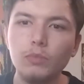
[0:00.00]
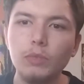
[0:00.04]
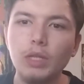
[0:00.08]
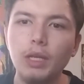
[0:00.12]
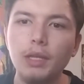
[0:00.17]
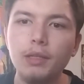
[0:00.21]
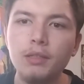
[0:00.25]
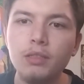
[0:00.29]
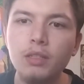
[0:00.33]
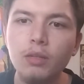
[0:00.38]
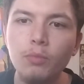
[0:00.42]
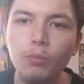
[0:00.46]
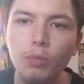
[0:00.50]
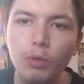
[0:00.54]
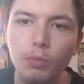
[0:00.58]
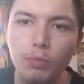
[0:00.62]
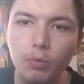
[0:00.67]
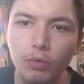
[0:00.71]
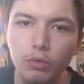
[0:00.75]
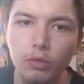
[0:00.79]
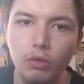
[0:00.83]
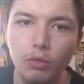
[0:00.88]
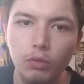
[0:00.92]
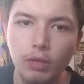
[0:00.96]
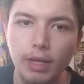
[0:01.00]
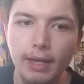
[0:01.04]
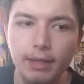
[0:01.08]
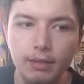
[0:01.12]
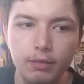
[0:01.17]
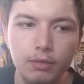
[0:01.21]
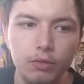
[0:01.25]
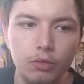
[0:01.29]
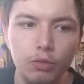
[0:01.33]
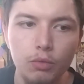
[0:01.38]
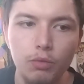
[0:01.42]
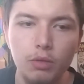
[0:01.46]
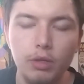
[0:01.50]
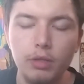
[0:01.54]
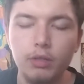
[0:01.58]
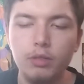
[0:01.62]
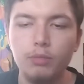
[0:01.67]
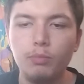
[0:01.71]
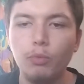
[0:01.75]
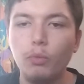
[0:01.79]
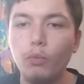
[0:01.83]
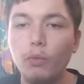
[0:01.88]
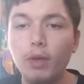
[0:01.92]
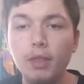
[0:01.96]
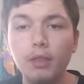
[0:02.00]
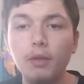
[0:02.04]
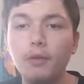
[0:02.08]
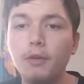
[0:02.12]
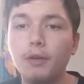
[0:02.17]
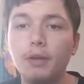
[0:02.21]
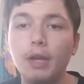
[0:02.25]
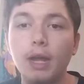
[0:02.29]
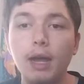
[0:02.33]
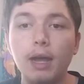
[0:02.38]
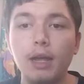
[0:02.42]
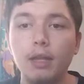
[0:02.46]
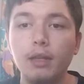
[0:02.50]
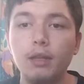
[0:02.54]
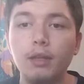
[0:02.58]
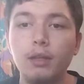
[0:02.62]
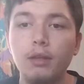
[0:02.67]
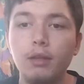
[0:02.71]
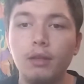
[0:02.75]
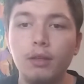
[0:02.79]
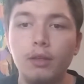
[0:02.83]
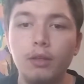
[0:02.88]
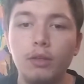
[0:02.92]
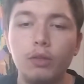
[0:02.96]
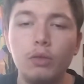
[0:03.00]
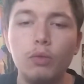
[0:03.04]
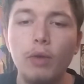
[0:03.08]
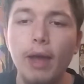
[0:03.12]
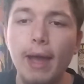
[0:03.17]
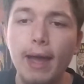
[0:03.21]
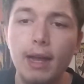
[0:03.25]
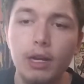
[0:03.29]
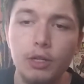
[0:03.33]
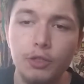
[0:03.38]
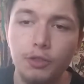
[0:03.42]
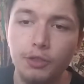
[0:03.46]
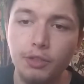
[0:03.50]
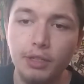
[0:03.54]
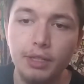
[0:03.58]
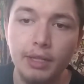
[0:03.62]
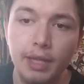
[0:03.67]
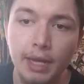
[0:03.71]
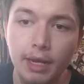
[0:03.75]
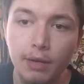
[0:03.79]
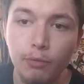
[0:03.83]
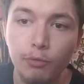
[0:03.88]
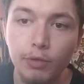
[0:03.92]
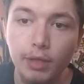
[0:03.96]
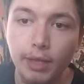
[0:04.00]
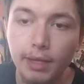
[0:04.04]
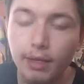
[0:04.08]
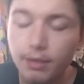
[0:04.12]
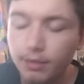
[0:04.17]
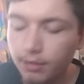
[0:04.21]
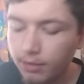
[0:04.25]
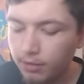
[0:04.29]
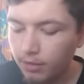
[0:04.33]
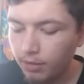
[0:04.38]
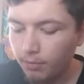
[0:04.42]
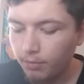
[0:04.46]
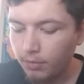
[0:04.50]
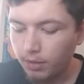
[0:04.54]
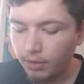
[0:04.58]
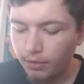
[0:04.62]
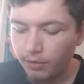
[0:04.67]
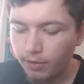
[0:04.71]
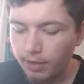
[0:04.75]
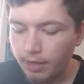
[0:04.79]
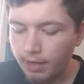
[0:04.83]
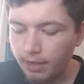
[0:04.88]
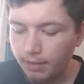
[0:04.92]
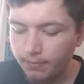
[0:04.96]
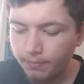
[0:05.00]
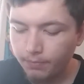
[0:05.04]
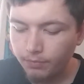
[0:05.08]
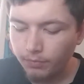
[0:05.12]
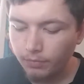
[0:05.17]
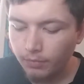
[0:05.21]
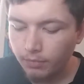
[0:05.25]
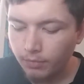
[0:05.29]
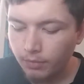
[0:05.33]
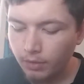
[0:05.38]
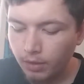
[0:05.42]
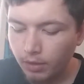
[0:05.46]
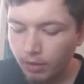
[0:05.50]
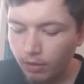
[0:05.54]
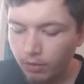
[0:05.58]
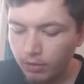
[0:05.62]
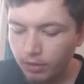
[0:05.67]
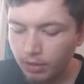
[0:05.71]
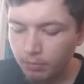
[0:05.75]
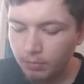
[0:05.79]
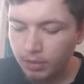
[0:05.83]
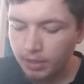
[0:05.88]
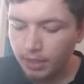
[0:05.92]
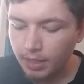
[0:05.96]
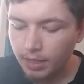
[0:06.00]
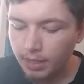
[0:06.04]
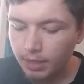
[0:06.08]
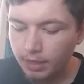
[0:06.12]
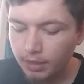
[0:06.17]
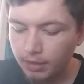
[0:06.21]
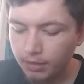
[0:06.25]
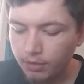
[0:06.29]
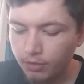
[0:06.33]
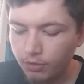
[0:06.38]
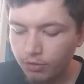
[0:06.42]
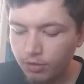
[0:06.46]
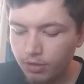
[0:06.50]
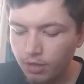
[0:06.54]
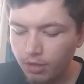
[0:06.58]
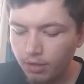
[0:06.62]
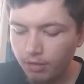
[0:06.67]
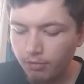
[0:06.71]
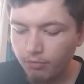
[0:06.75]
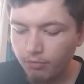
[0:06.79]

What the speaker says: and some people don't like to do this, but whether or not you actually can relate to something or not, all I'm saying is there's nothing